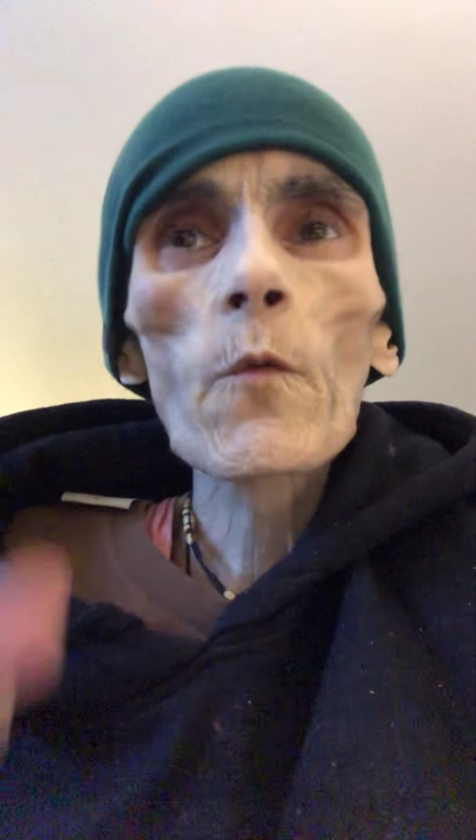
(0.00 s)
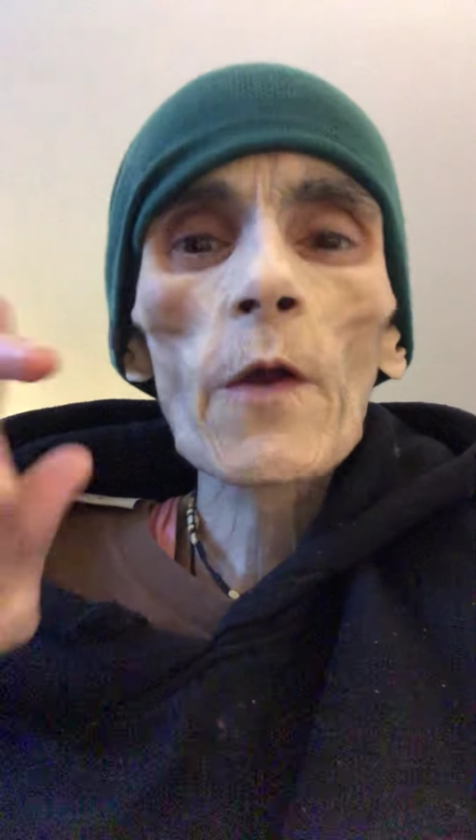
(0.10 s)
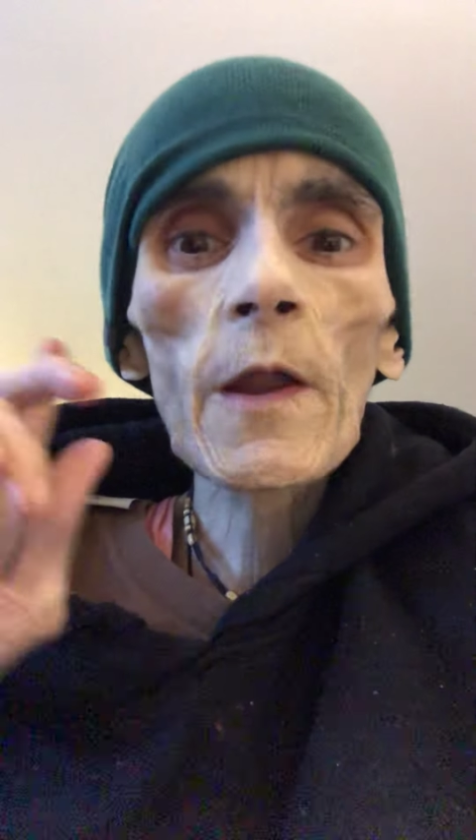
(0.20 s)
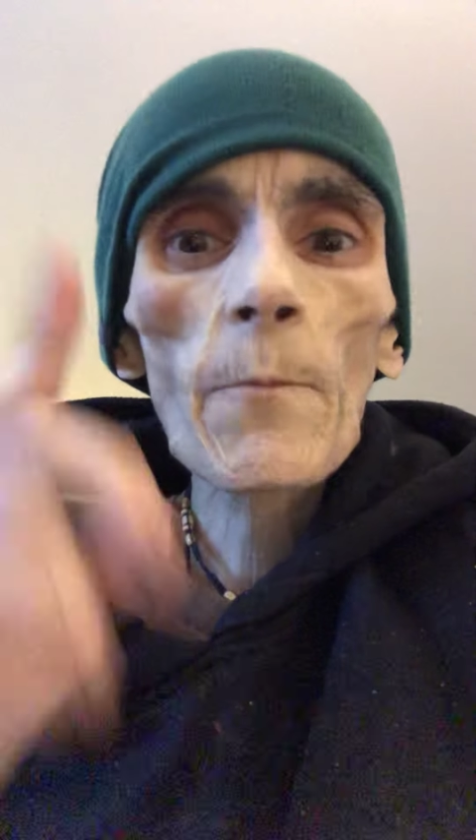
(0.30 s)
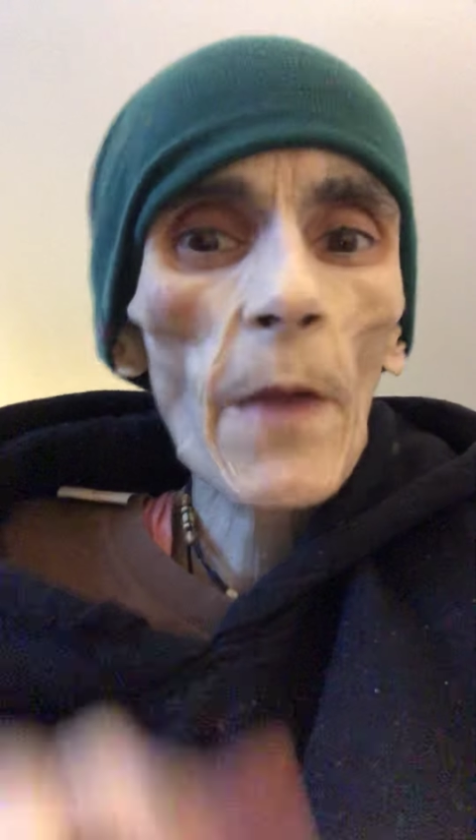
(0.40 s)
We're
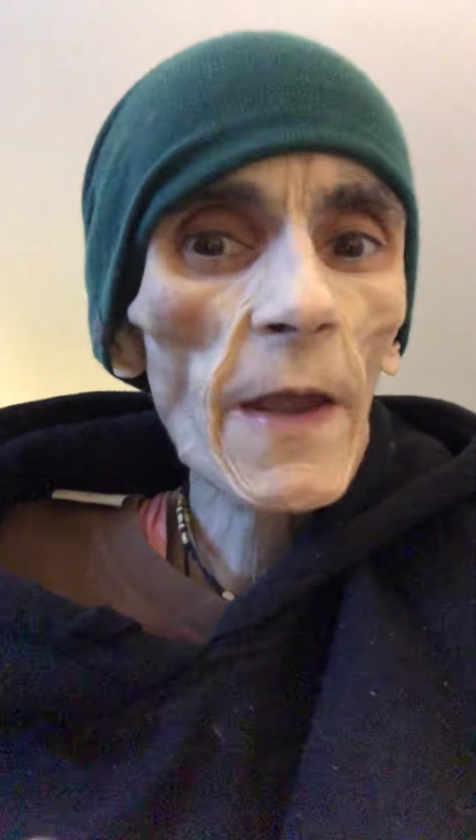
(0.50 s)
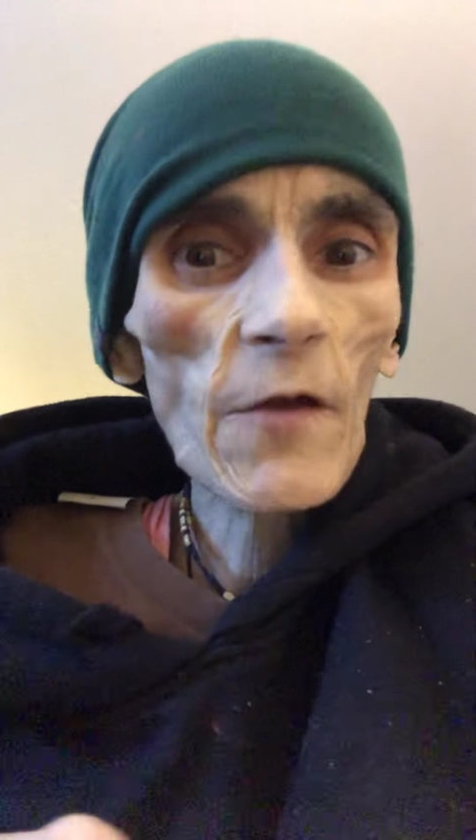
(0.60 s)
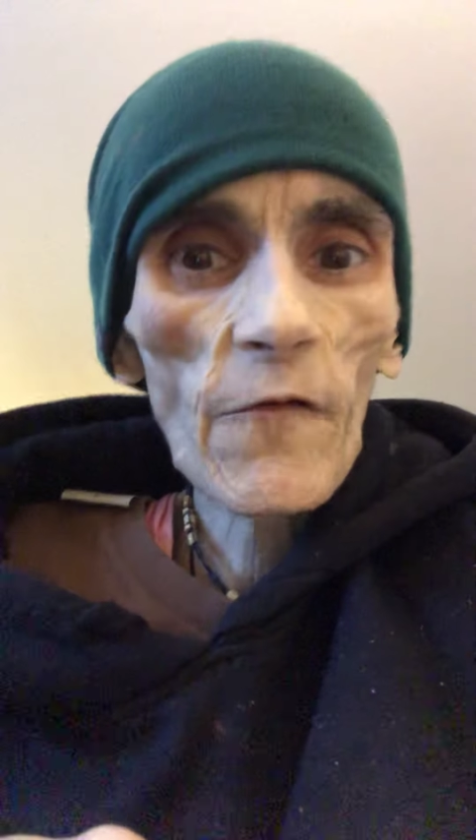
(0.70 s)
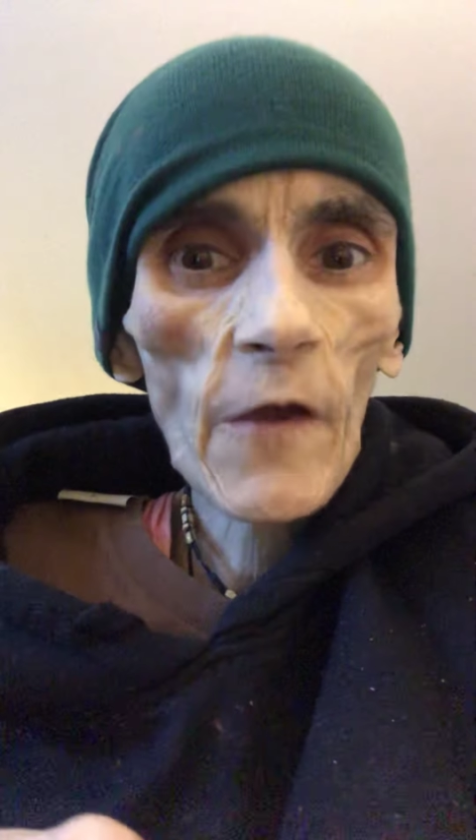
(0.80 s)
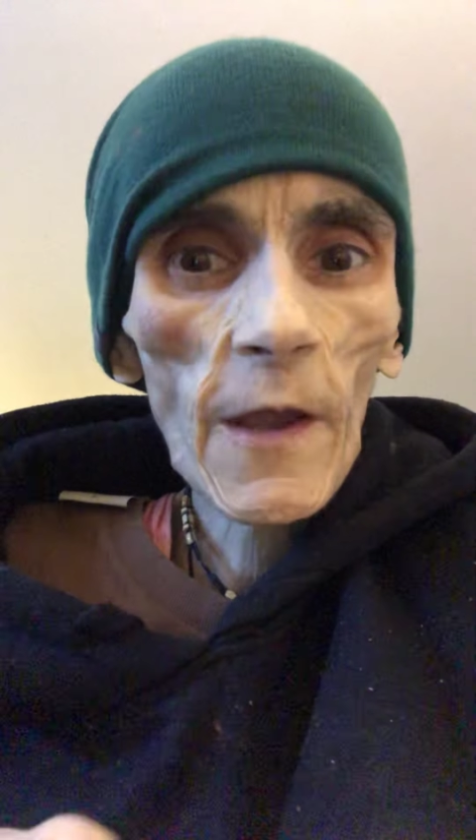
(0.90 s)
going to bake a
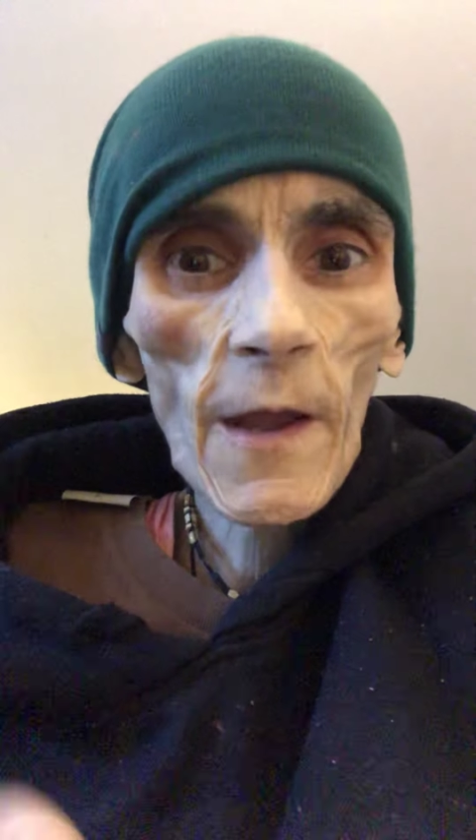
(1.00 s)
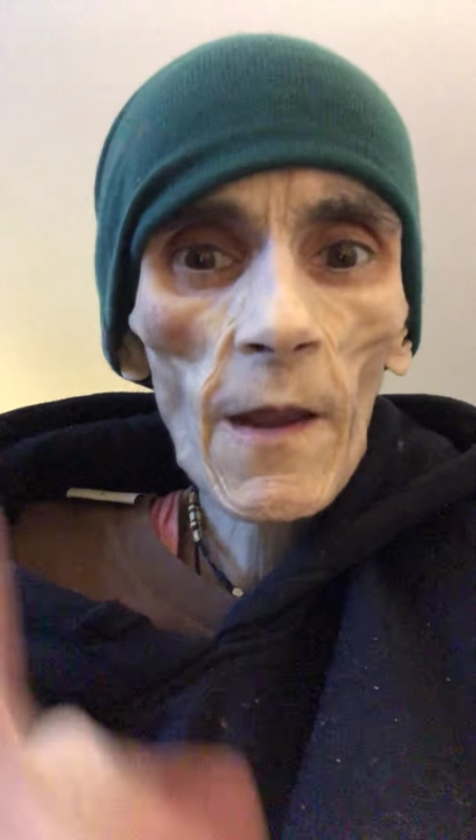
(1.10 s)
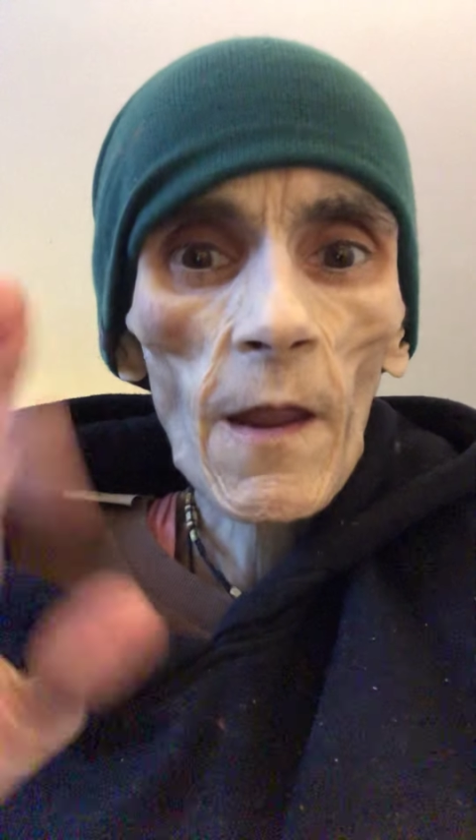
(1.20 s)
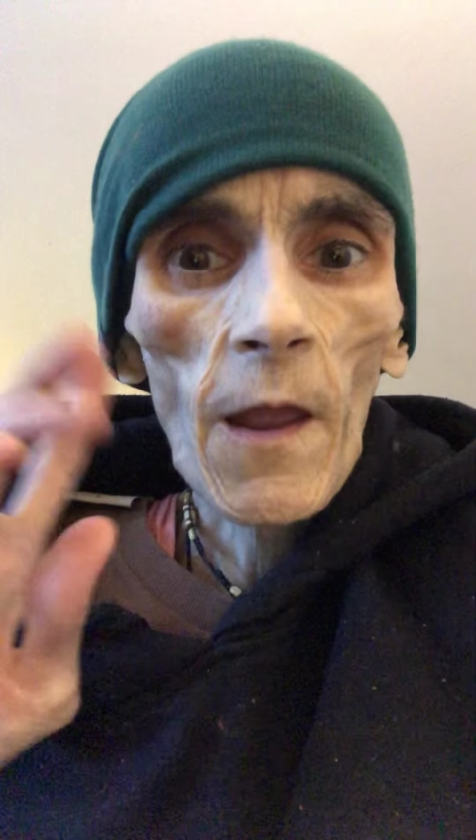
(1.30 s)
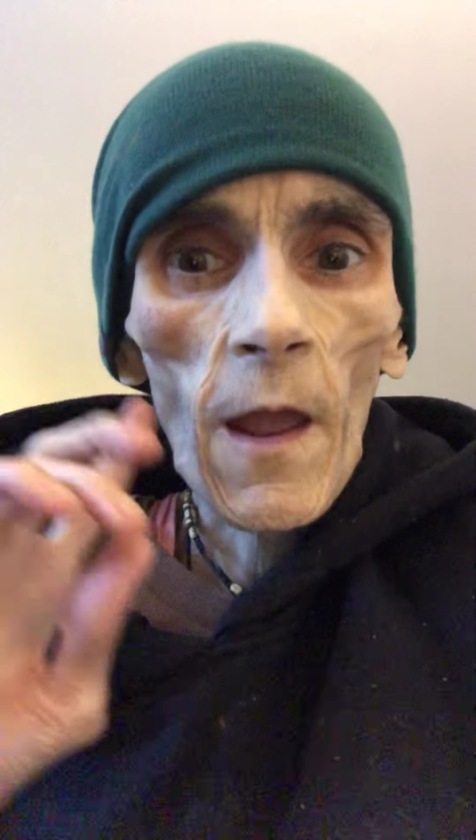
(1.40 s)
chicken